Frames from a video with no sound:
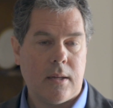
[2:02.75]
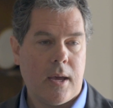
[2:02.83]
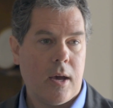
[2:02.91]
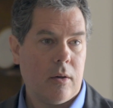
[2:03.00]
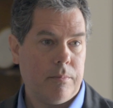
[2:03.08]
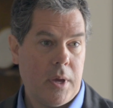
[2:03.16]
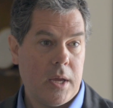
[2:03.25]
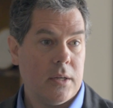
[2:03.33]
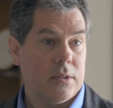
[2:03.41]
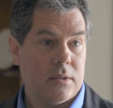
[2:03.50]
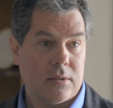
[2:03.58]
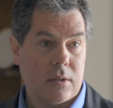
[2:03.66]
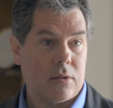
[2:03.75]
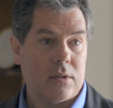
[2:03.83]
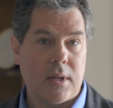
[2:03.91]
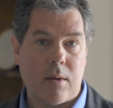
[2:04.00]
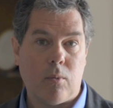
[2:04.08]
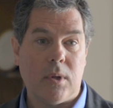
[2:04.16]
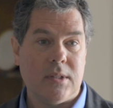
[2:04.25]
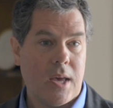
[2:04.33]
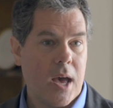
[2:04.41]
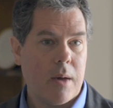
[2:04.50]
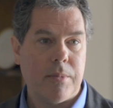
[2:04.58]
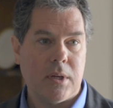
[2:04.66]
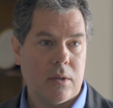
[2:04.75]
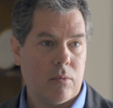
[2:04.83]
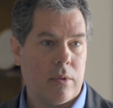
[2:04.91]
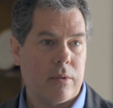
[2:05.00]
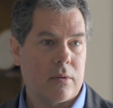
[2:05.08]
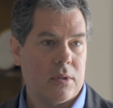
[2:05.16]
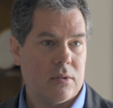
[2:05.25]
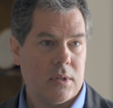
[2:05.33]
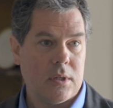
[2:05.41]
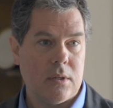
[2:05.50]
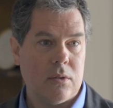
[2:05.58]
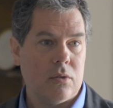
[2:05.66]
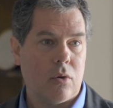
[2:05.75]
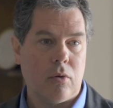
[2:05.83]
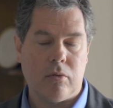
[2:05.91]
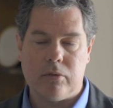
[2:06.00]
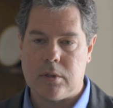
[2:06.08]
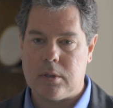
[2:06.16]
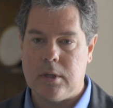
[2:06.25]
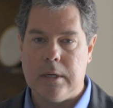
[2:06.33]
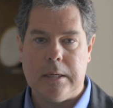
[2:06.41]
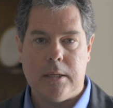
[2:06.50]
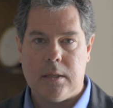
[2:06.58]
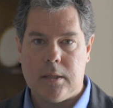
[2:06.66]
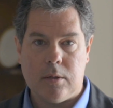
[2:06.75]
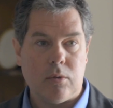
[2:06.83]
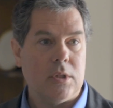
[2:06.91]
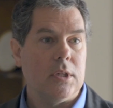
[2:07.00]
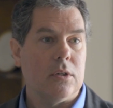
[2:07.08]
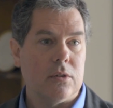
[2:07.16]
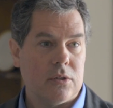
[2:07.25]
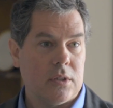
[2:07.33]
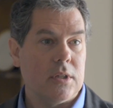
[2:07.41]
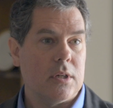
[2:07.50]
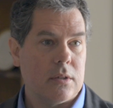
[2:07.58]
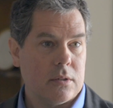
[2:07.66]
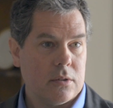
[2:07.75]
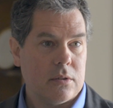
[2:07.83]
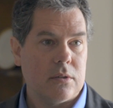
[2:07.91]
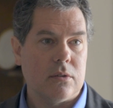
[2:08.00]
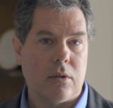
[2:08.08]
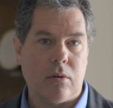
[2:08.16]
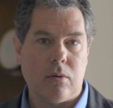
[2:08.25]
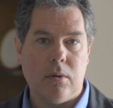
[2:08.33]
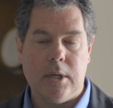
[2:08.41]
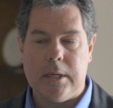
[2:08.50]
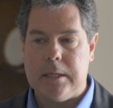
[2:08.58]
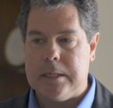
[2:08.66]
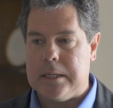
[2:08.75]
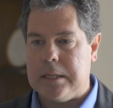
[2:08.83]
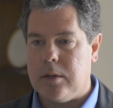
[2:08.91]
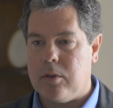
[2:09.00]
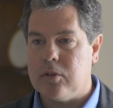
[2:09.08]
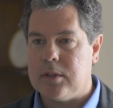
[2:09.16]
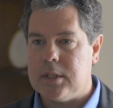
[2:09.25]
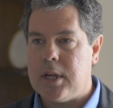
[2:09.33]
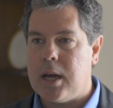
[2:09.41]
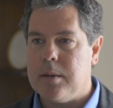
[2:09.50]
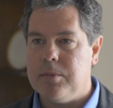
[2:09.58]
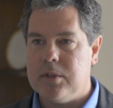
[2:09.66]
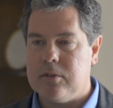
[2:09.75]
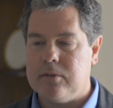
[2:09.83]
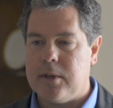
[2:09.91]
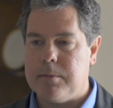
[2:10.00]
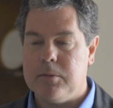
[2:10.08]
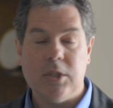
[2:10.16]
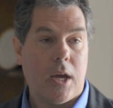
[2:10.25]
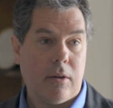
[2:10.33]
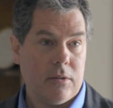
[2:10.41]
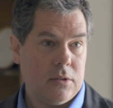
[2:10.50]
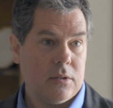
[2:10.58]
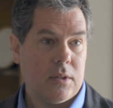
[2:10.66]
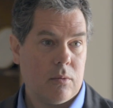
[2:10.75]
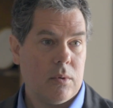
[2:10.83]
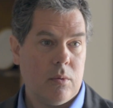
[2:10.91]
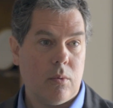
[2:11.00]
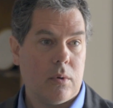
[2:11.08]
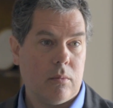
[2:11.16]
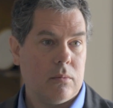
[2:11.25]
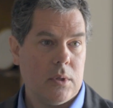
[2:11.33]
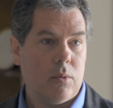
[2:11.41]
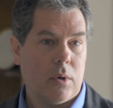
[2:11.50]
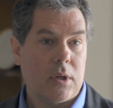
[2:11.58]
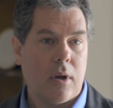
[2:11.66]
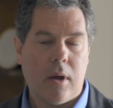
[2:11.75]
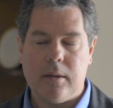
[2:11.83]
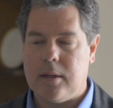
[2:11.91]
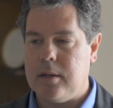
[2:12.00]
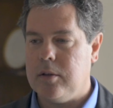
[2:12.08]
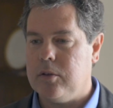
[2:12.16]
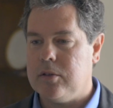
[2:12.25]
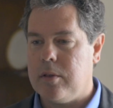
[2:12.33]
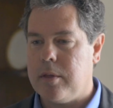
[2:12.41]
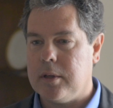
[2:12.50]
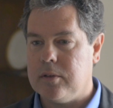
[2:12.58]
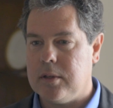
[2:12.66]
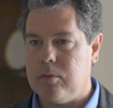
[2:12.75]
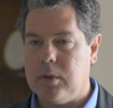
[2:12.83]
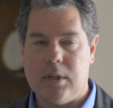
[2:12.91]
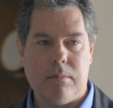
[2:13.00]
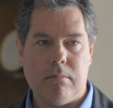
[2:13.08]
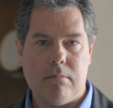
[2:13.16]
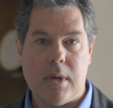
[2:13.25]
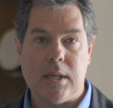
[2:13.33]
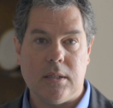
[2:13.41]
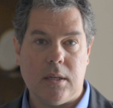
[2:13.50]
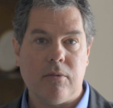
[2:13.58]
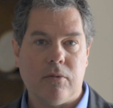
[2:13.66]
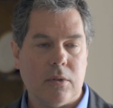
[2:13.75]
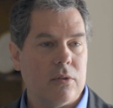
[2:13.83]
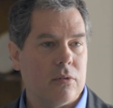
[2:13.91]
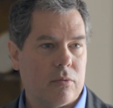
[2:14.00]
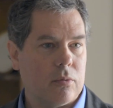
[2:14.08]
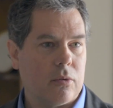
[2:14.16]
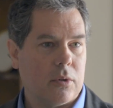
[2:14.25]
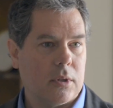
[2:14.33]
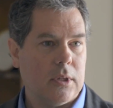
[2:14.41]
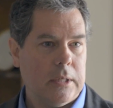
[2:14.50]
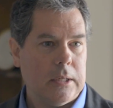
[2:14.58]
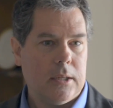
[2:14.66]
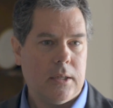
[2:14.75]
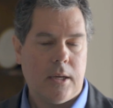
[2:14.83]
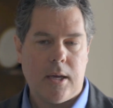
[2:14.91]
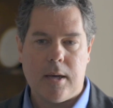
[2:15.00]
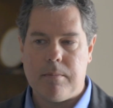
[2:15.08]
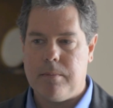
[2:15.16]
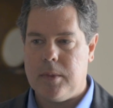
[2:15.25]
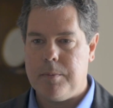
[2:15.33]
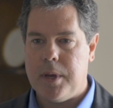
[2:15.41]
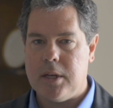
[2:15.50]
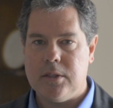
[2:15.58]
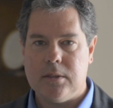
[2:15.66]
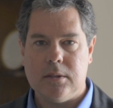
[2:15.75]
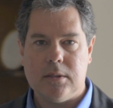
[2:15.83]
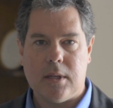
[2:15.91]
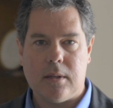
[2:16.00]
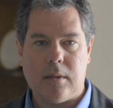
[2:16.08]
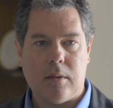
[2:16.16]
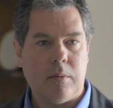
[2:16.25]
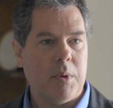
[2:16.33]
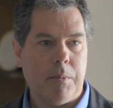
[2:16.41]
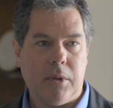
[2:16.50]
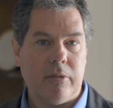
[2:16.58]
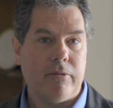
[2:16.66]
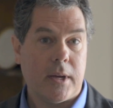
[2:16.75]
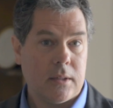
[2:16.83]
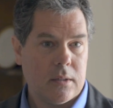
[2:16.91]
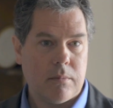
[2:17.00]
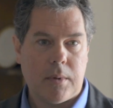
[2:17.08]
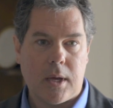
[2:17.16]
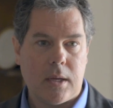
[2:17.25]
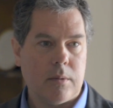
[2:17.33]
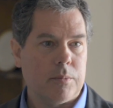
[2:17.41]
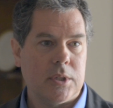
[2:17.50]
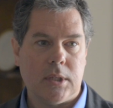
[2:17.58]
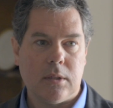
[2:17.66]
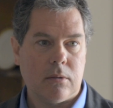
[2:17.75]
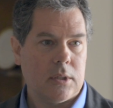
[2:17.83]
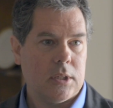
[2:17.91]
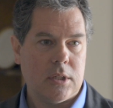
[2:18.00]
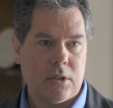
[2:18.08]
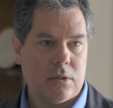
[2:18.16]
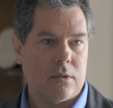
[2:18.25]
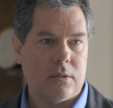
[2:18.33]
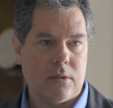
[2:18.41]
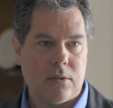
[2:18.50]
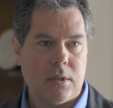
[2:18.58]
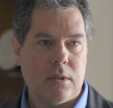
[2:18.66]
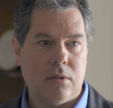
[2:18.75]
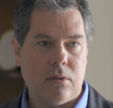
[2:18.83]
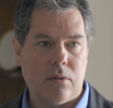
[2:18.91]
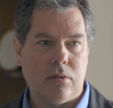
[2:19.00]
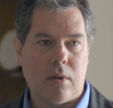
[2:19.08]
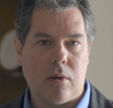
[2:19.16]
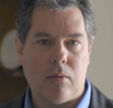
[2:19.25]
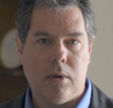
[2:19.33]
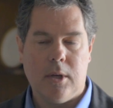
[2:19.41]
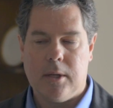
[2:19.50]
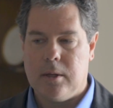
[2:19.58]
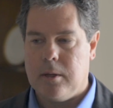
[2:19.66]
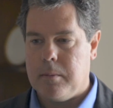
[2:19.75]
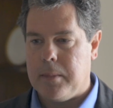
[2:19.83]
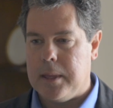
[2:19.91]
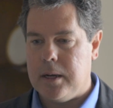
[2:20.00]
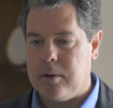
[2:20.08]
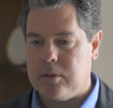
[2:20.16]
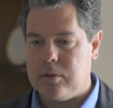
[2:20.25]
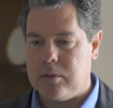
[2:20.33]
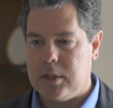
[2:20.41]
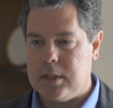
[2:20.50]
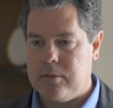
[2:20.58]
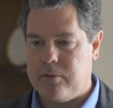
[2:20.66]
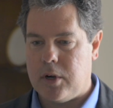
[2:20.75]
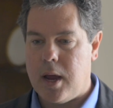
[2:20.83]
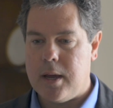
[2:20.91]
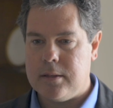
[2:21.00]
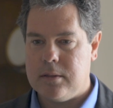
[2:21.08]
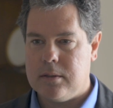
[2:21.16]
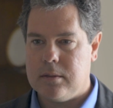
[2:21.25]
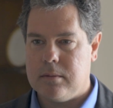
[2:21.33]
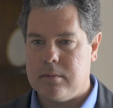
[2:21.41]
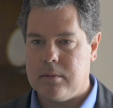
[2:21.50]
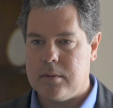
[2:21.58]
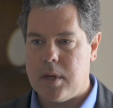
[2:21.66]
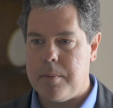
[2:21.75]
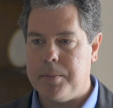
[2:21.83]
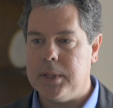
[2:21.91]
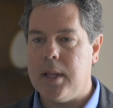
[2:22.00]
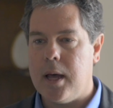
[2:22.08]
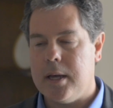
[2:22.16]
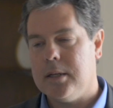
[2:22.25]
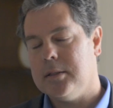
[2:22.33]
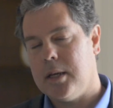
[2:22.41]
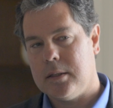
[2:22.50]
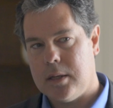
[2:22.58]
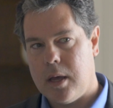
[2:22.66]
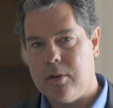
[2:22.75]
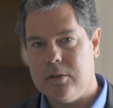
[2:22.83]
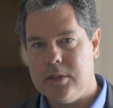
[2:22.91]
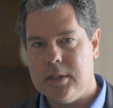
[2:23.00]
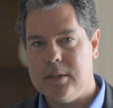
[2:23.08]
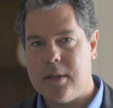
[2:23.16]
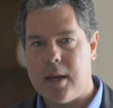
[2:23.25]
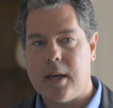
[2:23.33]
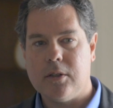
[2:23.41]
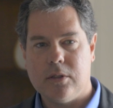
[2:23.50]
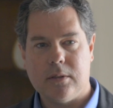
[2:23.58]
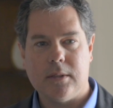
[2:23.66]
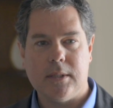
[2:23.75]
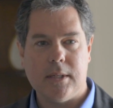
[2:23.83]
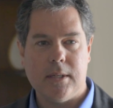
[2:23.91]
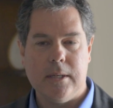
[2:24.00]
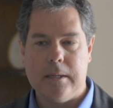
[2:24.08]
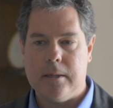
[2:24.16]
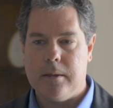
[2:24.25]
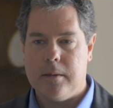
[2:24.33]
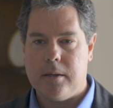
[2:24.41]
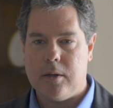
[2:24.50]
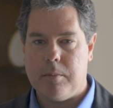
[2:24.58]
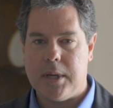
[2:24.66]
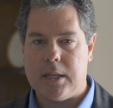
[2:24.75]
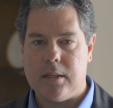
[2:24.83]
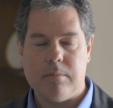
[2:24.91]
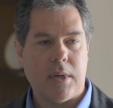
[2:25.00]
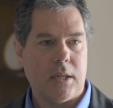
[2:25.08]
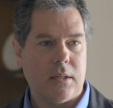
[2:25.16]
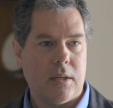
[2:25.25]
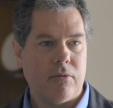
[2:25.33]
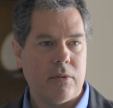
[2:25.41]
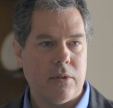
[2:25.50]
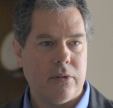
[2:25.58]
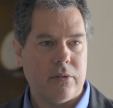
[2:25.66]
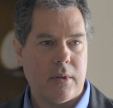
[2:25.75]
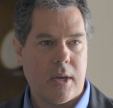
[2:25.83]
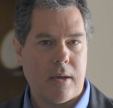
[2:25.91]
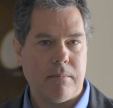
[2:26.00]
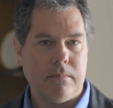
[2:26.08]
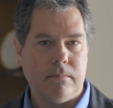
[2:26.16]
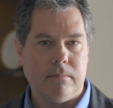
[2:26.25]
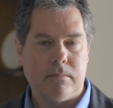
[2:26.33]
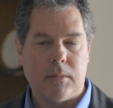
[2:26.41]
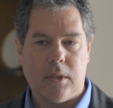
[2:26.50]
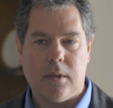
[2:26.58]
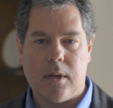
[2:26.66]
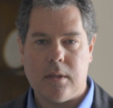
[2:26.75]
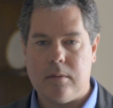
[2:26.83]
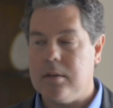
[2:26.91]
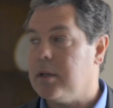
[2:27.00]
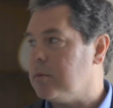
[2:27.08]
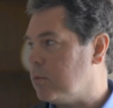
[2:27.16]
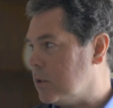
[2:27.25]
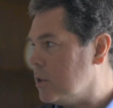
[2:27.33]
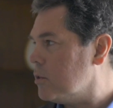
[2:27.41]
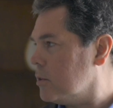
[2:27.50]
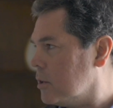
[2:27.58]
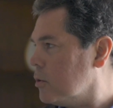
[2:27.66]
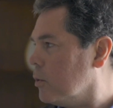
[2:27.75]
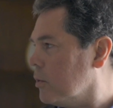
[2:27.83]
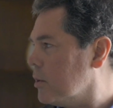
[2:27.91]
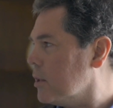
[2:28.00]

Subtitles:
to help patients understand what's happening with their disease over, you know, years and years. So, you know, those are the types of challenges that we work on, and those are the things that really make a difference for the patients and the people affected by a particular condition or disease. So, you know, it's really for us applying technology to actually, you know, make a difference, and we're using the tools